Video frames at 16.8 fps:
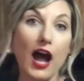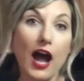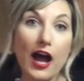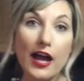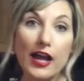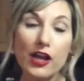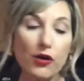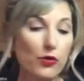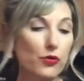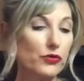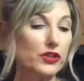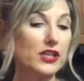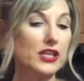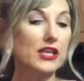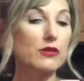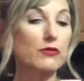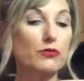I
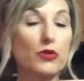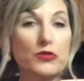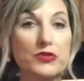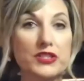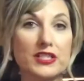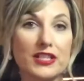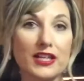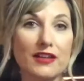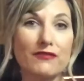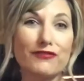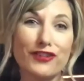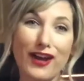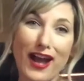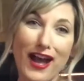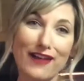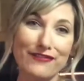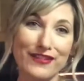only roasted it for
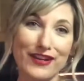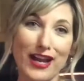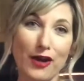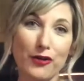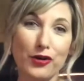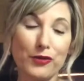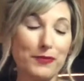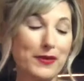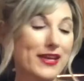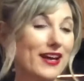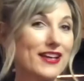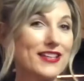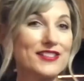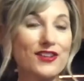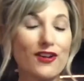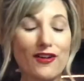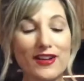half an hour
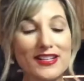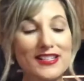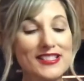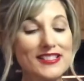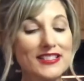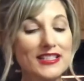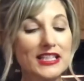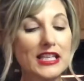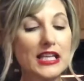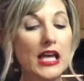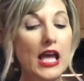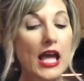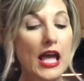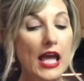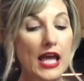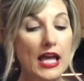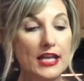because honestly,
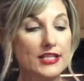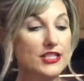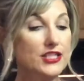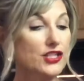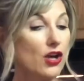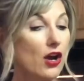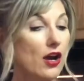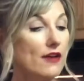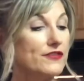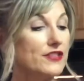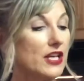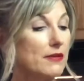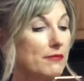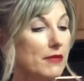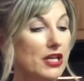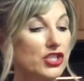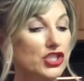it's soft
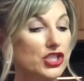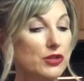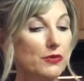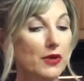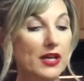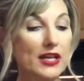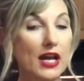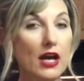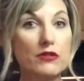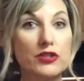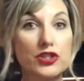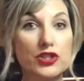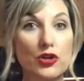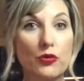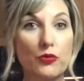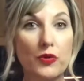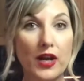and mushy right now.
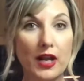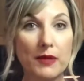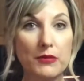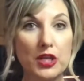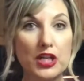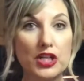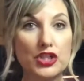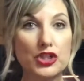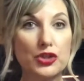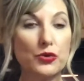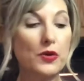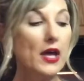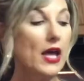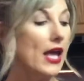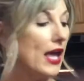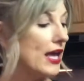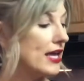So what I'm gonna do
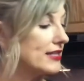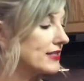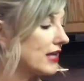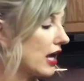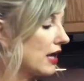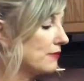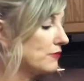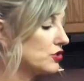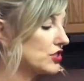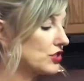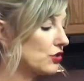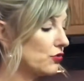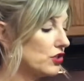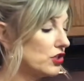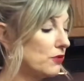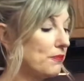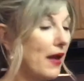is I'm just
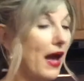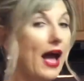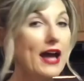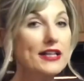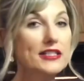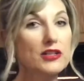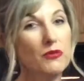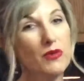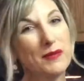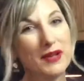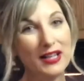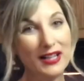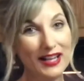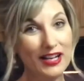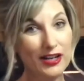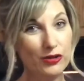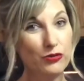going to I'm gonna
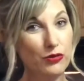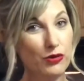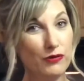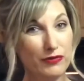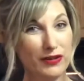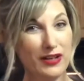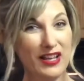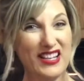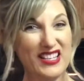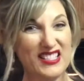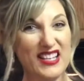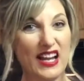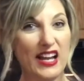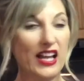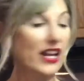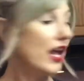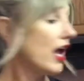let it cool for like a
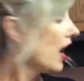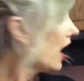second.